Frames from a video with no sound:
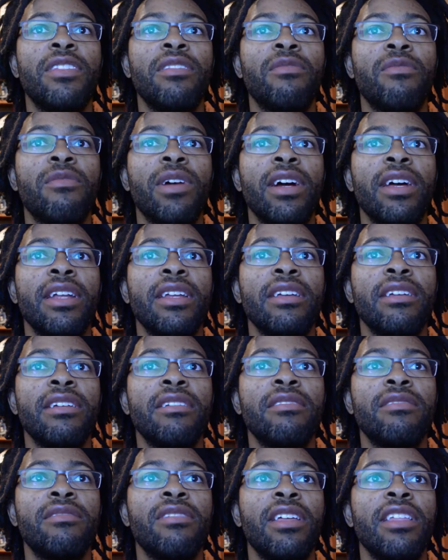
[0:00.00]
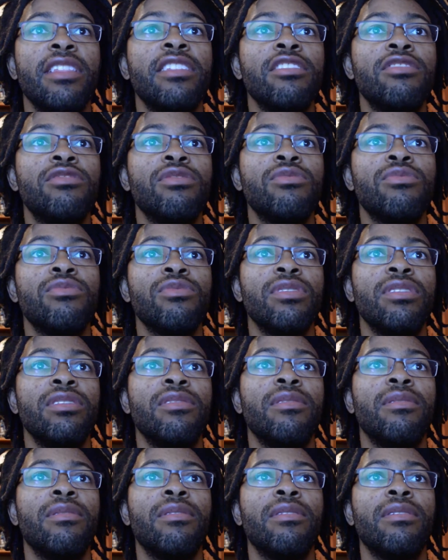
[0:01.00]
the writing, and this was
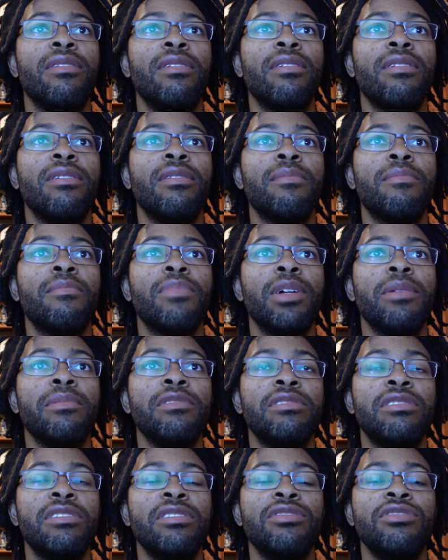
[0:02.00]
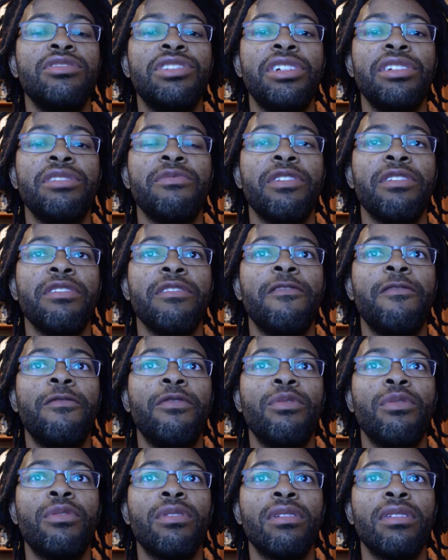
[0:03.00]
published on January
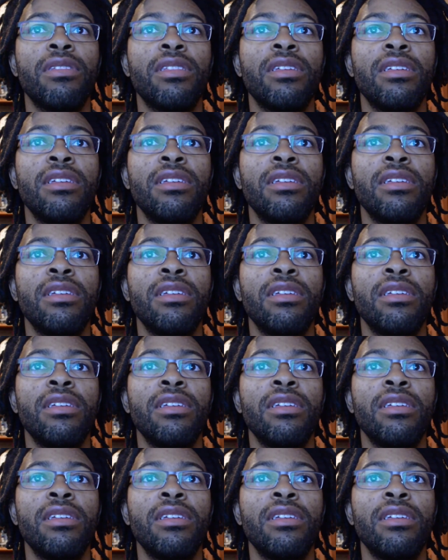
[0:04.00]
4th.